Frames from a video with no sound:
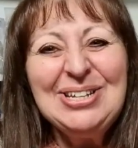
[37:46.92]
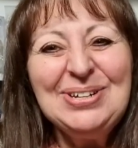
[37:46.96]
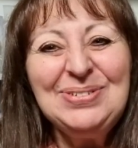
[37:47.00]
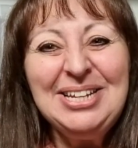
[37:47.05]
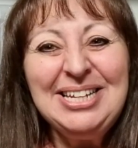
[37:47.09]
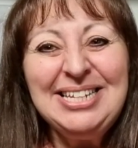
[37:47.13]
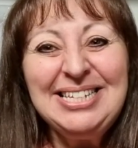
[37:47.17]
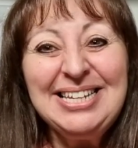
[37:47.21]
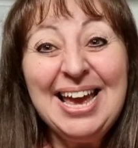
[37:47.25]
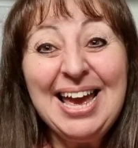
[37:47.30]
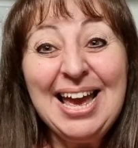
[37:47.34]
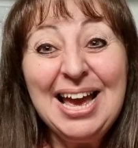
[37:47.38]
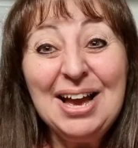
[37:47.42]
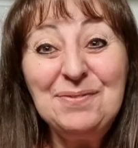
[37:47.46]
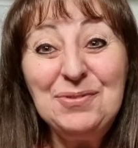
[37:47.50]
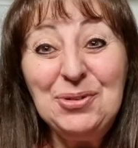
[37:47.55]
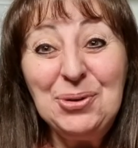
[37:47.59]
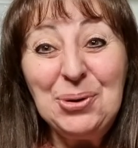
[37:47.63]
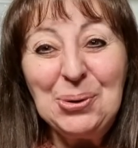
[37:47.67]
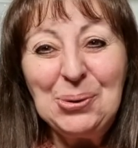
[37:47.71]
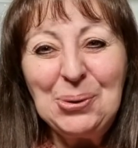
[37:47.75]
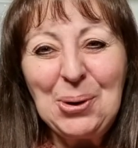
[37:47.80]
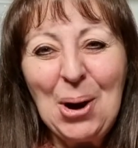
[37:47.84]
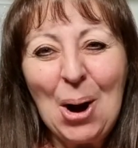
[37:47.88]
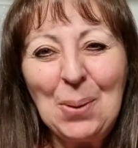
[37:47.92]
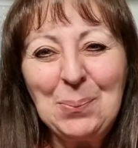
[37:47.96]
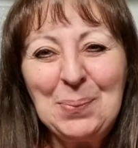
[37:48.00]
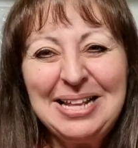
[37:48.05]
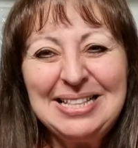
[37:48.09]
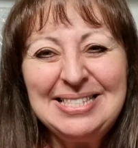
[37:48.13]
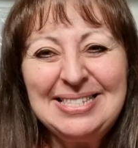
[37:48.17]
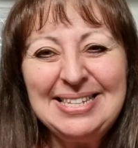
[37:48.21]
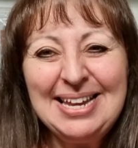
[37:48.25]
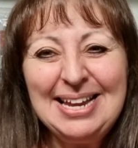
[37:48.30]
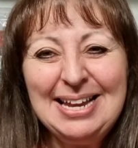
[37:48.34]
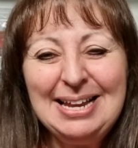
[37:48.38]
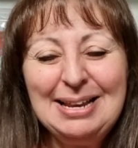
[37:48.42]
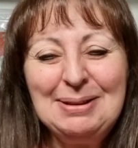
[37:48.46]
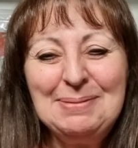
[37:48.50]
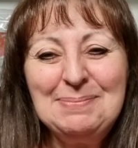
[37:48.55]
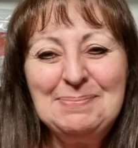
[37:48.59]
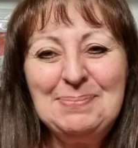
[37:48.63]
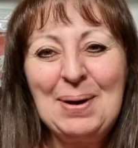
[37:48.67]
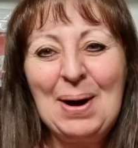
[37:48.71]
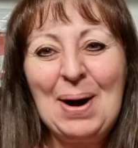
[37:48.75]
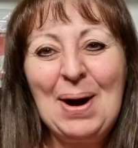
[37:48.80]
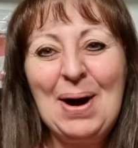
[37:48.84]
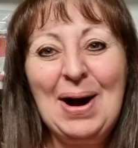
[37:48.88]
do you need to have your comments
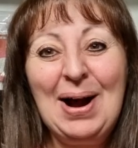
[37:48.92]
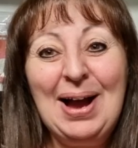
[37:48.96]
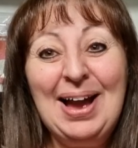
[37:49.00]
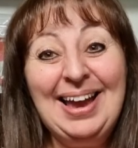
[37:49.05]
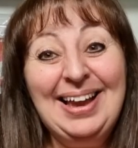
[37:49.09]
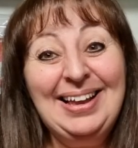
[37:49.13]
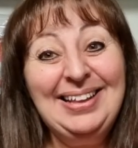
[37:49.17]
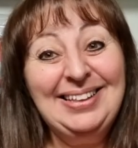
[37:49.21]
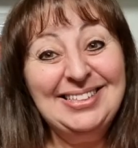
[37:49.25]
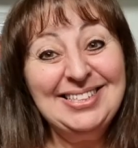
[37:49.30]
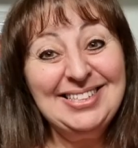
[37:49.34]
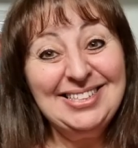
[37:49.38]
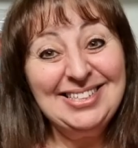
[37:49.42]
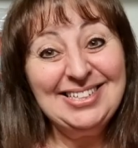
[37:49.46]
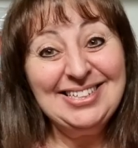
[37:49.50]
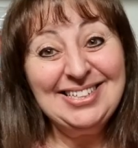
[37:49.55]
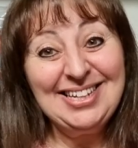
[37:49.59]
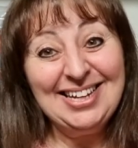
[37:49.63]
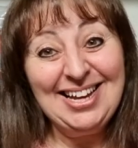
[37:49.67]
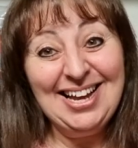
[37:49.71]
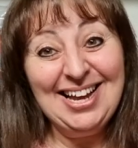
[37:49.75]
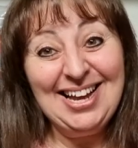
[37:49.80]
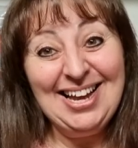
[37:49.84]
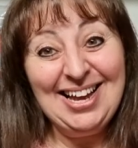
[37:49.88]
in by? Ta-da!